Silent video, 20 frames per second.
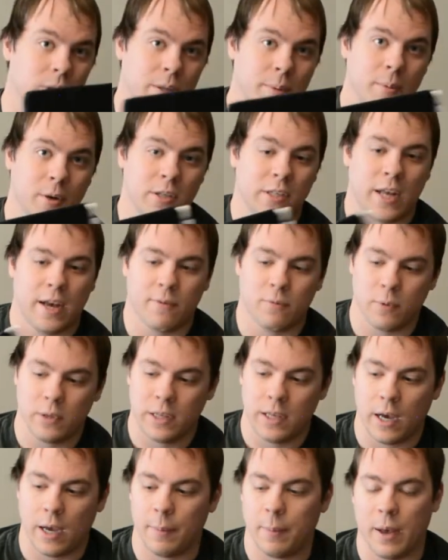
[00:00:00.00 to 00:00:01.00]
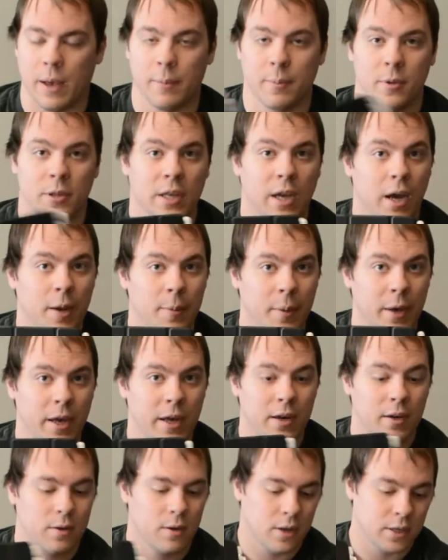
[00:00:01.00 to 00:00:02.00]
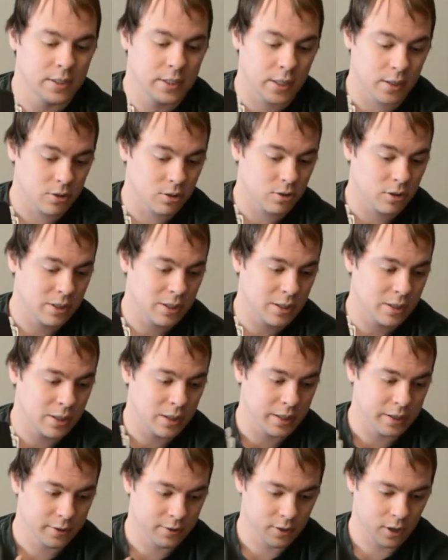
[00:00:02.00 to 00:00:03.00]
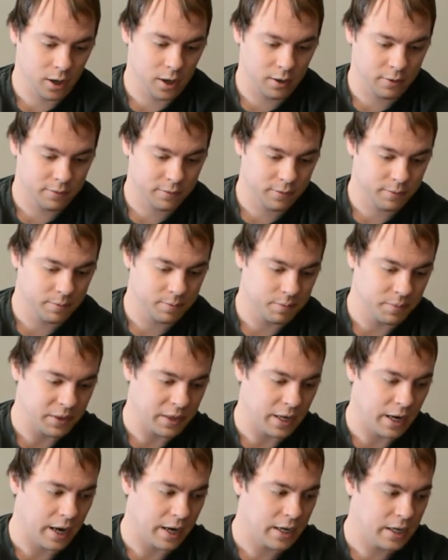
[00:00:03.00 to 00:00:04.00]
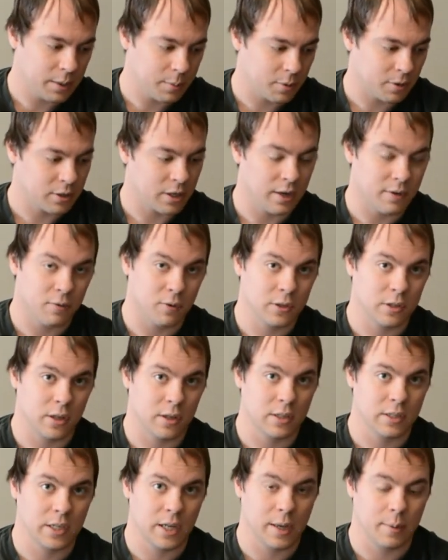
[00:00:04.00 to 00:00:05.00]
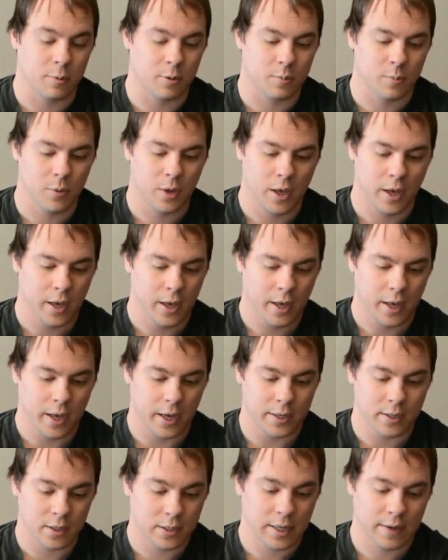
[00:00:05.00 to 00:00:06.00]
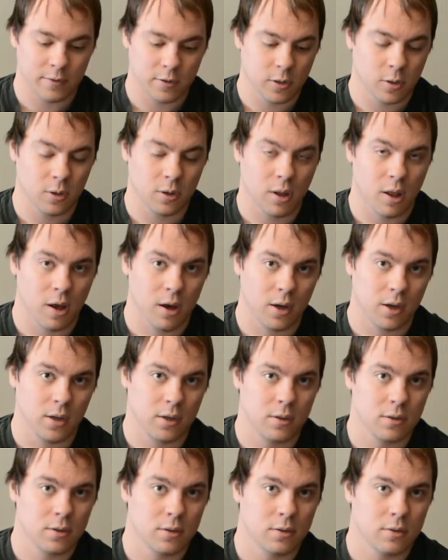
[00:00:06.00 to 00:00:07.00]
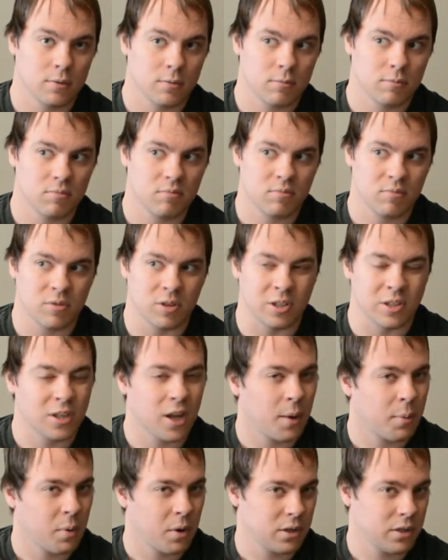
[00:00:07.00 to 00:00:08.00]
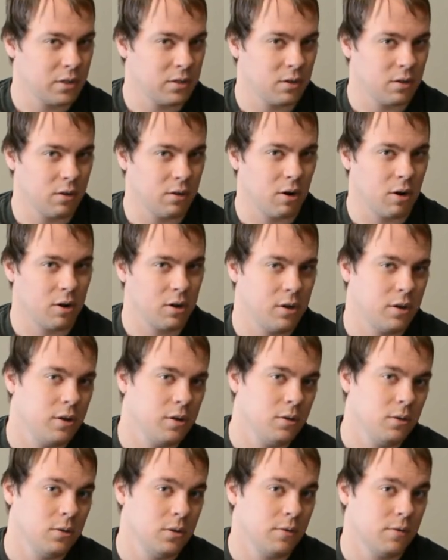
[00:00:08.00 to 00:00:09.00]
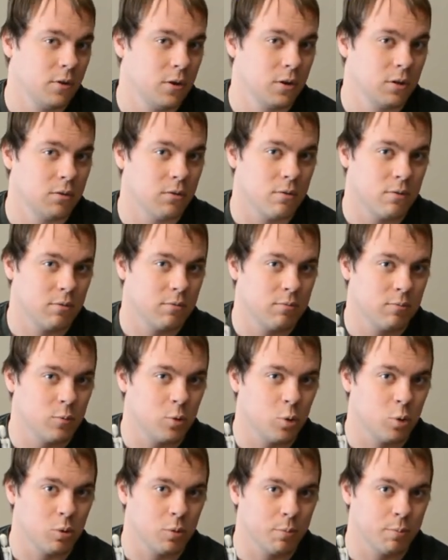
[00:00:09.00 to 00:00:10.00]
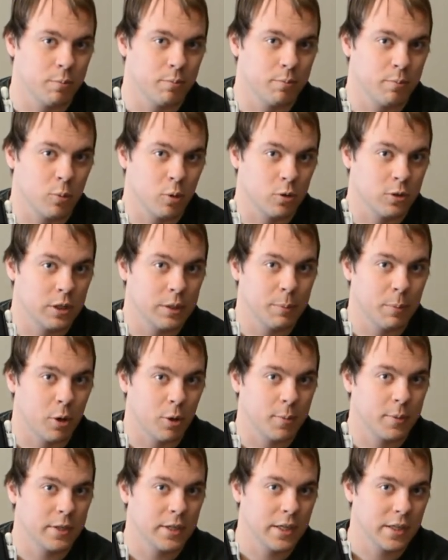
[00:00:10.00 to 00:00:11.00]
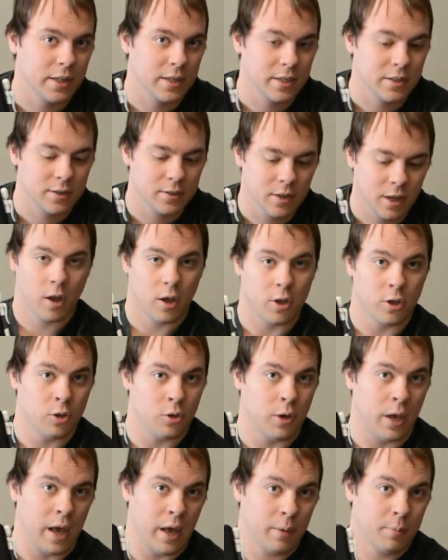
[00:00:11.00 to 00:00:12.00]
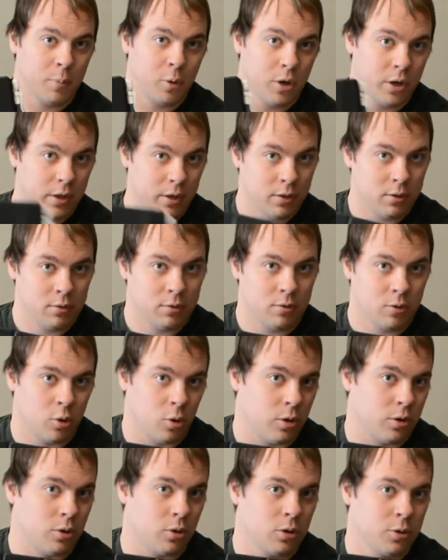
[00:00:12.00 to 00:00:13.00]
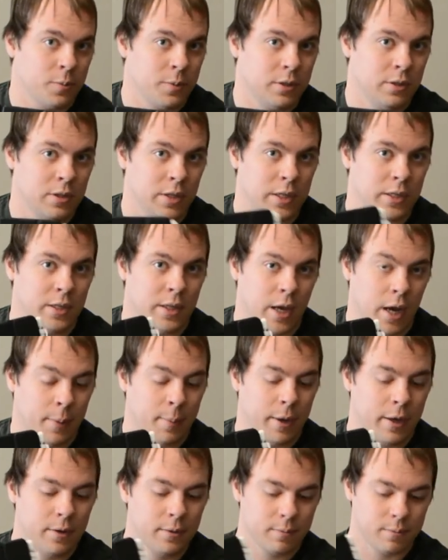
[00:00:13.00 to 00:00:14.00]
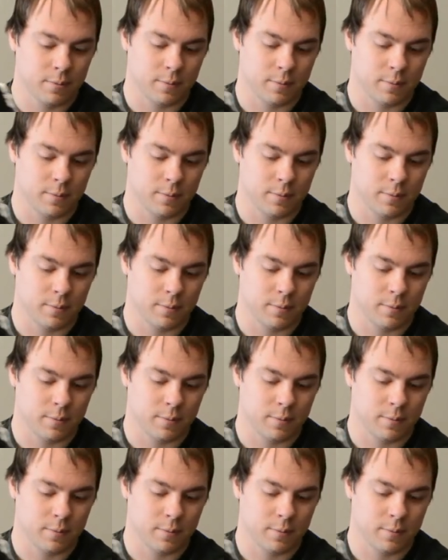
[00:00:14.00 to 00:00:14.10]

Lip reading: a must-have with the iPad. But the iPad essentially clears off 90% of what's on this table. It does have its own clock. The stopwatch is a little harder to use if you're dual multi-purposing this. You can put in your endorsements into the iPad.